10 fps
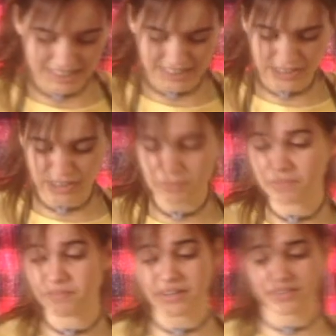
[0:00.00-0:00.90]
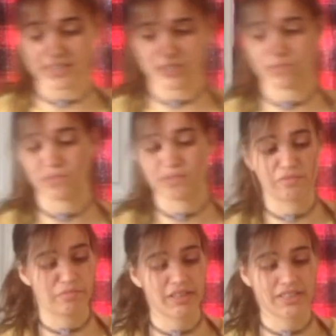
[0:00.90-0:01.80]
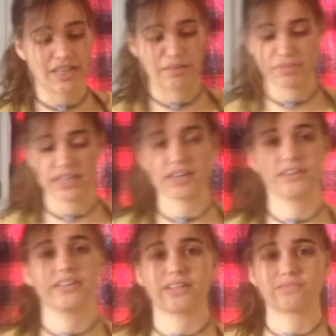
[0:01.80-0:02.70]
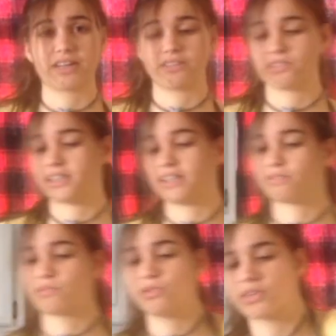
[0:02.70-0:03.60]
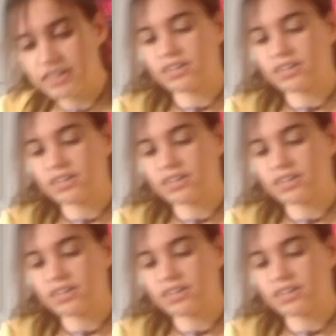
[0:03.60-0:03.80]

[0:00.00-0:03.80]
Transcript: They're gonna be very disformed by the time that they are in their final stage of glory.